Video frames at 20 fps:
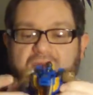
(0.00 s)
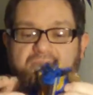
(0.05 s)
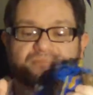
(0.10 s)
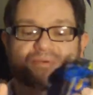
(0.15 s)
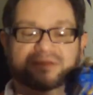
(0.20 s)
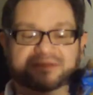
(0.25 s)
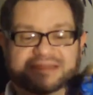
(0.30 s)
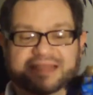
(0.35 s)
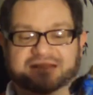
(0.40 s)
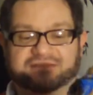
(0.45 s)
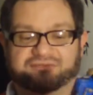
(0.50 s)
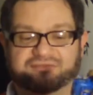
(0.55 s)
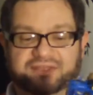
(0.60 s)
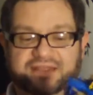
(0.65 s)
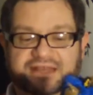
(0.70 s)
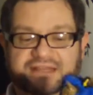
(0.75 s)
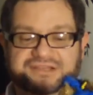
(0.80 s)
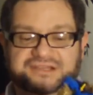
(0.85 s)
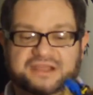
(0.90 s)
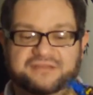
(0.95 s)
But that's
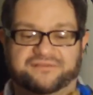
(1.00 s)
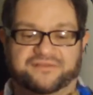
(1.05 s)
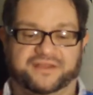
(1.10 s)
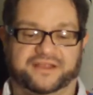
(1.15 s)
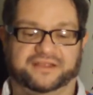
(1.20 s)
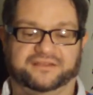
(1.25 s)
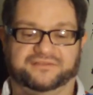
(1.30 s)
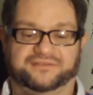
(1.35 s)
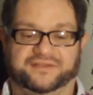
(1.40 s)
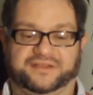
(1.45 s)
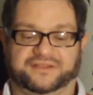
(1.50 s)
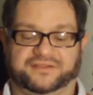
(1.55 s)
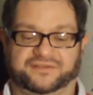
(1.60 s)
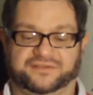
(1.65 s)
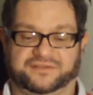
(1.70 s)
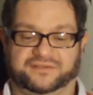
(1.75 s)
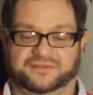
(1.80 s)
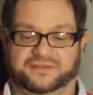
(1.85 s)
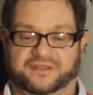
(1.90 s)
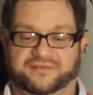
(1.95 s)
really Jetfire's face,
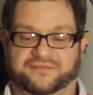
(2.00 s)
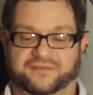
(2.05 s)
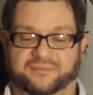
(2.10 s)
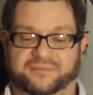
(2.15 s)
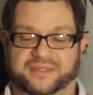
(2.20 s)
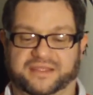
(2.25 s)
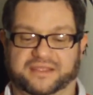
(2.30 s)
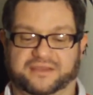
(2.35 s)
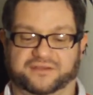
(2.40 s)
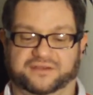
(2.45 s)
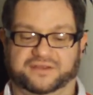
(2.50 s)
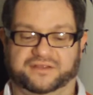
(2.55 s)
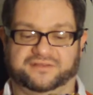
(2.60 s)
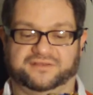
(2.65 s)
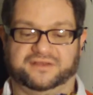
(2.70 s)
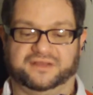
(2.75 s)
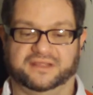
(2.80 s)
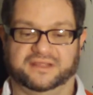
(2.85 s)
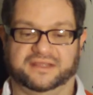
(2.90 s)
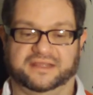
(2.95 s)
if I'm being
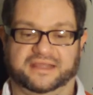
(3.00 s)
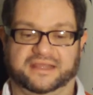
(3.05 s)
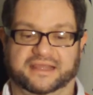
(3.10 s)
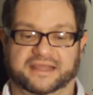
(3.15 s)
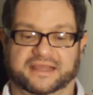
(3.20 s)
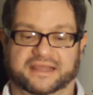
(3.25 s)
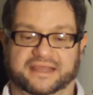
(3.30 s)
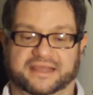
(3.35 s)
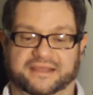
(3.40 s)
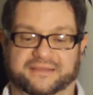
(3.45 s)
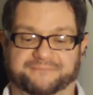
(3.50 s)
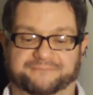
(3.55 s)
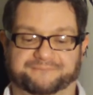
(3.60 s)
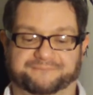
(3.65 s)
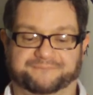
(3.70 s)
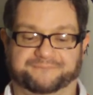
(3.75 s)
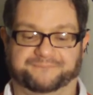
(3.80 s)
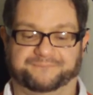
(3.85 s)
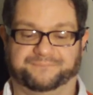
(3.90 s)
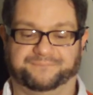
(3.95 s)
honest. Well,
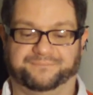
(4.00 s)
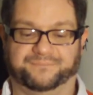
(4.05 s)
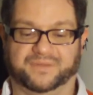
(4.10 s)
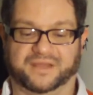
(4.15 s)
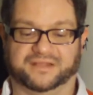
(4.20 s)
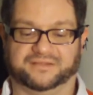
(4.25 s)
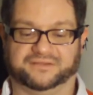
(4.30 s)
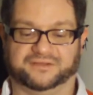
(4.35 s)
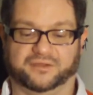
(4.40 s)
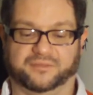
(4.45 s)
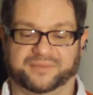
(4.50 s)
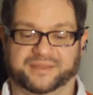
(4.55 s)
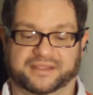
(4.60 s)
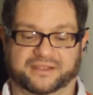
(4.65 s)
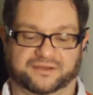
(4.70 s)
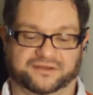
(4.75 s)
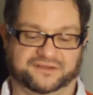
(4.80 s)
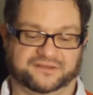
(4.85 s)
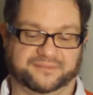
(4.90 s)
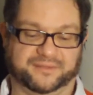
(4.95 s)
there's no being
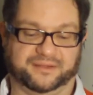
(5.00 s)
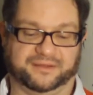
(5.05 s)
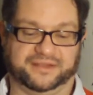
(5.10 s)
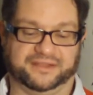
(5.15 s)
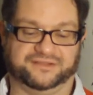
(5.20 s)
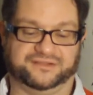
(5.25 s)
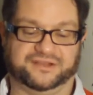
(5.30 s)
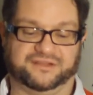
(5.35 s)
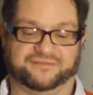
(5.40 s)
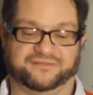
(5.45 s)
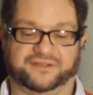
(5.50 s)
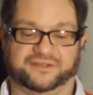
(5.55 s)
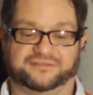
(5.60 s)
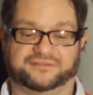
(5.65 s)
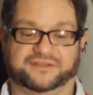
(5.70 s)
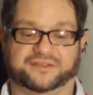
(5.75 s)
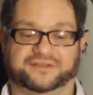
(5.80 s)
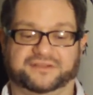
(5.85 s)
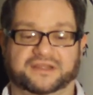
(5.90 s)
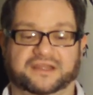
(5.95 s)
honest about it, it's Jetfire's
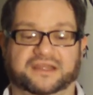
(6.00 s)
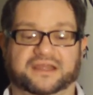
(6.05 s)
face.